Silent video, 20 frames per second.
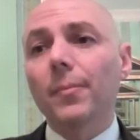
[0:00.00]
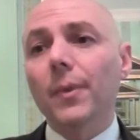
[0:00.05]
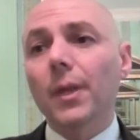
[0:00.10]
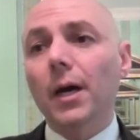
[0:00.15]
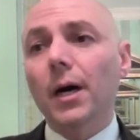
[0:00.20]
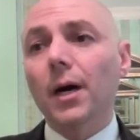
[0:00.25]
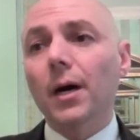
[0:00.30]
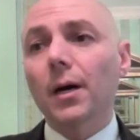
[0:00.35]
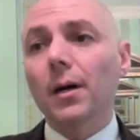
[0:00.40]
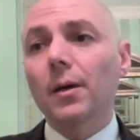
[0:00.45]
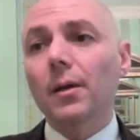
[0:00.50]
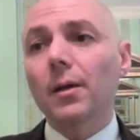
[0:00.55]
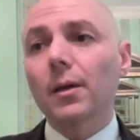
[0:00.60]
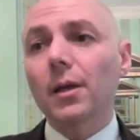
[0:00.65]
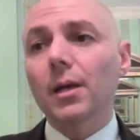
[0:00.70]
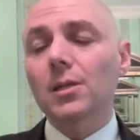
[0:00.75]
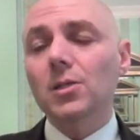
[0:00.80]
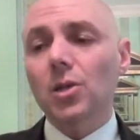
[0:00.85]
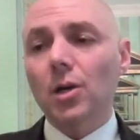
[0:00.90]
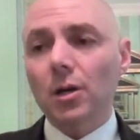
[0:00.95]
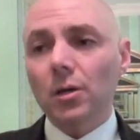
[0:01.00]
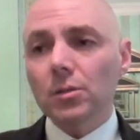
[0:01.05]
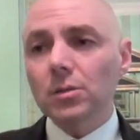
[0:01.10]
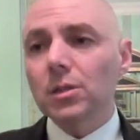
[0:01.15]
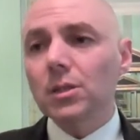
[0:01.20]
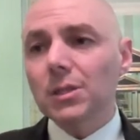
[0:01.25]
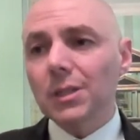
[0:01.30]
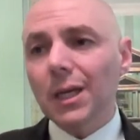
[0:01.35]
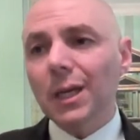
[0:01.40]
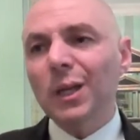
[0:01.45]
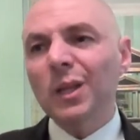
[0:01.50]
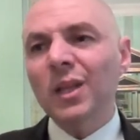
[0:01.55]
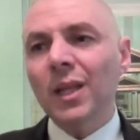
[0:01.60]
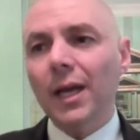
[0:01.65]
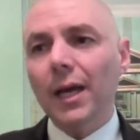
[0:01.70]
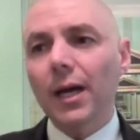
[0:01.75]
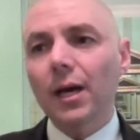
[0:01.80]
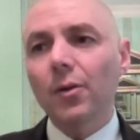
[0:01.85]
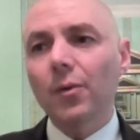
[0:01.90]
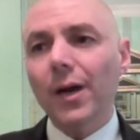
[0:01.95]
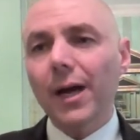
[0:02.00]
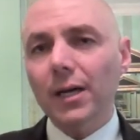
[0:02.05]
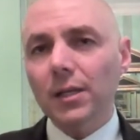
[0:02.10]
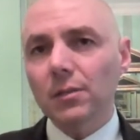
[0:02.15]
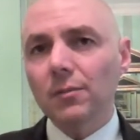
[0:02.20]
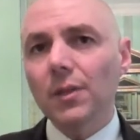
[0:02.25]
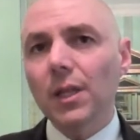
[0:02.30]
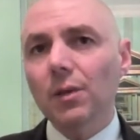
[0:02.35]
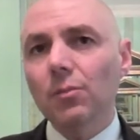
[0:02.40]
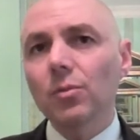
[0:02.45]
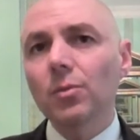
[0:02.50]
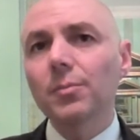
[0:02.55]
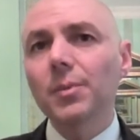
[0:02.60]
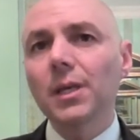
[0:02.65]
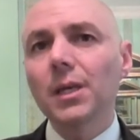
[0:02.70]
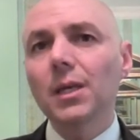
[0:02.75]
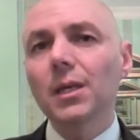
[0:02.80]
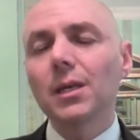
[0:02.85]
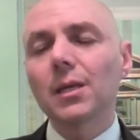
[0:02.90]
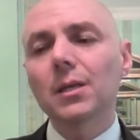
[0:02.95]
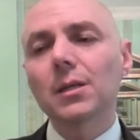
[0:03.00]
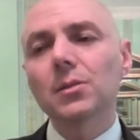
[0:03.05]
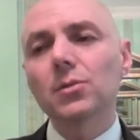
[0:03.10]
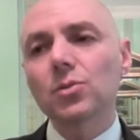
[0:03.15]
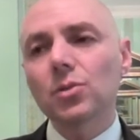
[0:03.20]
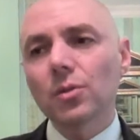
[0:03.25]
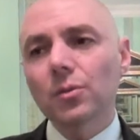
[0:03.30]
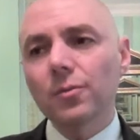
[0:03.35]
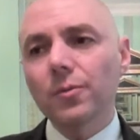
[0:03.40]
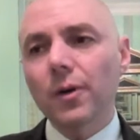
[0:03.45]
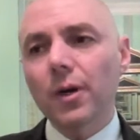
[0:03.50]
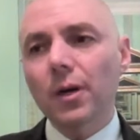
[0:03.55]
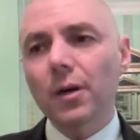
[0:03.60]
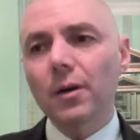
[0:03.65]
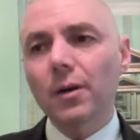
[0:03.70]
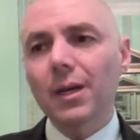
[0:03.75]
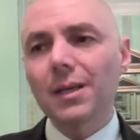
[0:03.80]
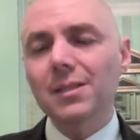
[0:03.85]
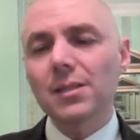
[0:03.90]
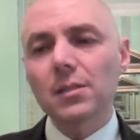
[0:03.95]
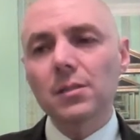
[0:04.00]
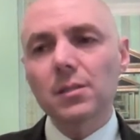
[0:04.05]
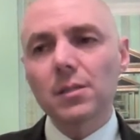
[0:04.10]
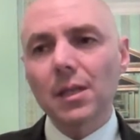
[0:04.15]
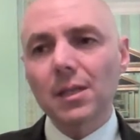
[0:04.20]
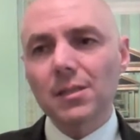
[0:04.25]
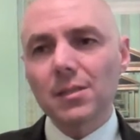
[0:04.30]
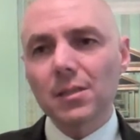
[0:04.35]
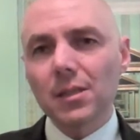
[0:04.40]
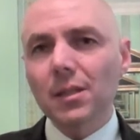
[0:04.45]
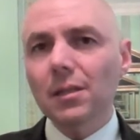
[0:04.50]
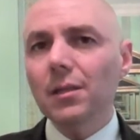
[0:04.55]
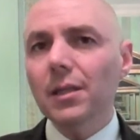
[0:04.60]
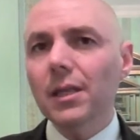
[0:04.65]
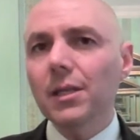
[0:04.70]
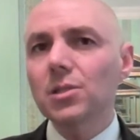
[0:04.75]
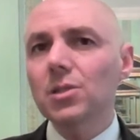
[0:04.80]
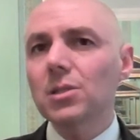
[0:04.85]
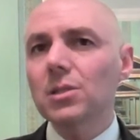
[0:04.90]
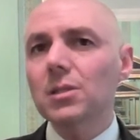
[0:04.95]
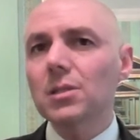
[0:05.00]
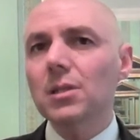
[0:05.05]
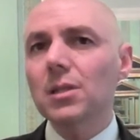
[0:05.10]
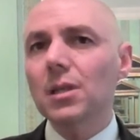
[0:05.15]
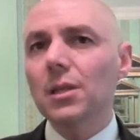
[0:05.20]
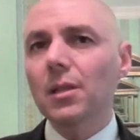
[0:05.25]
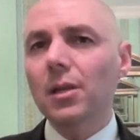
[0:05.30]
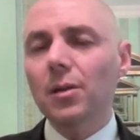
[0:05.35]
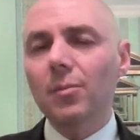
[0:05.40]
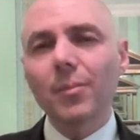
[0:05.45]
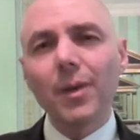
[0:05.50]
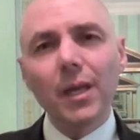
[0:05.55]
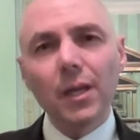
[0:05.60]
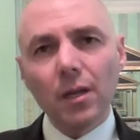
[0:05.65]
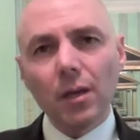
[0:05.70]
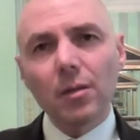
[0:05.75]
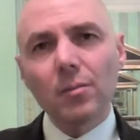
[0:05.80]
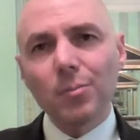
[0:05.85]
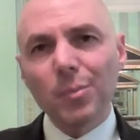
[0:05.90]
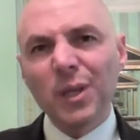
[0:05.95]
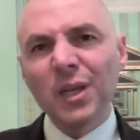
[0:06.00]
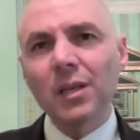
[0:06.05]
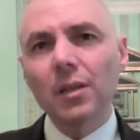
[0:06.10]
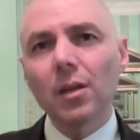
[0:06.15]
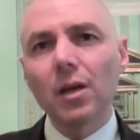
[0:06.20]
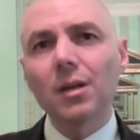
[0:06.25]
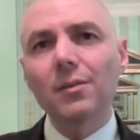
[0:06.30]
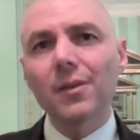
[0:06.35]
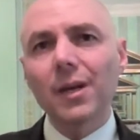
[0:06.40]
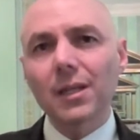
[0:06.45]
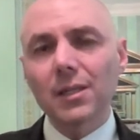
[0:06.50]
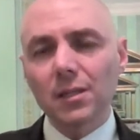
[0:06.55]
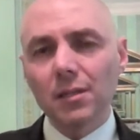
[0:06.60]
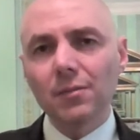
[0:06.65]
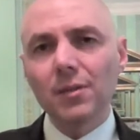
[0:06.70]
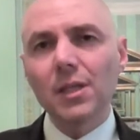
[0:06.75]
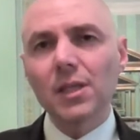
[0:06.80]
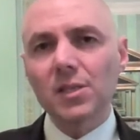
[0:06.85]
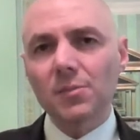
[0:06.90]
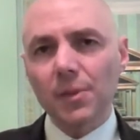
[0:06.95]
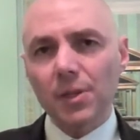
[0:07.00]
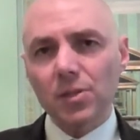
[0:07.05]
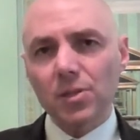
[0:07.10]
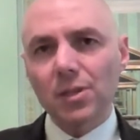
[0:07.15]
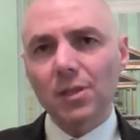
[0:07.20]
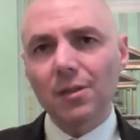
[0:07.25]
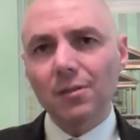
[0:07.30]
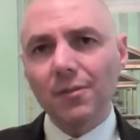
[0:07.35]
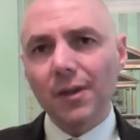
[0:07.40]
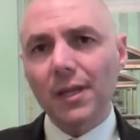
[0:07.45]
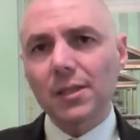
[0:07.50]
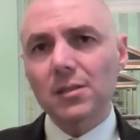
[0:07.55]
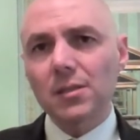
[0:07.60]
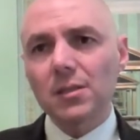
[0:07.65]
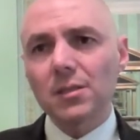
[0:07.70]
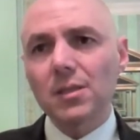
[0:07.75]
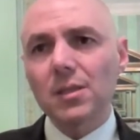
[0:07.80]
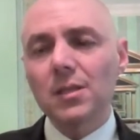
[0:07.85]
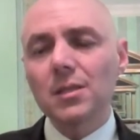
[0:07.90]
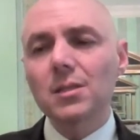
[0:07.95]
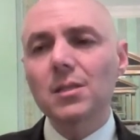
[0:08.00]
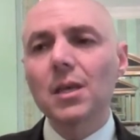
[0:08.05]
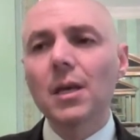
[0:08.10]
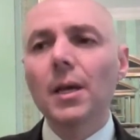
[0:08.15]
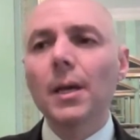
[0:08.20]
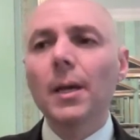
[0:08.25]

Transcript: uh, it's hard to tell how active they will be. So far, as, a, as single agents, there may not be a lot of activity, especially in advanced disease.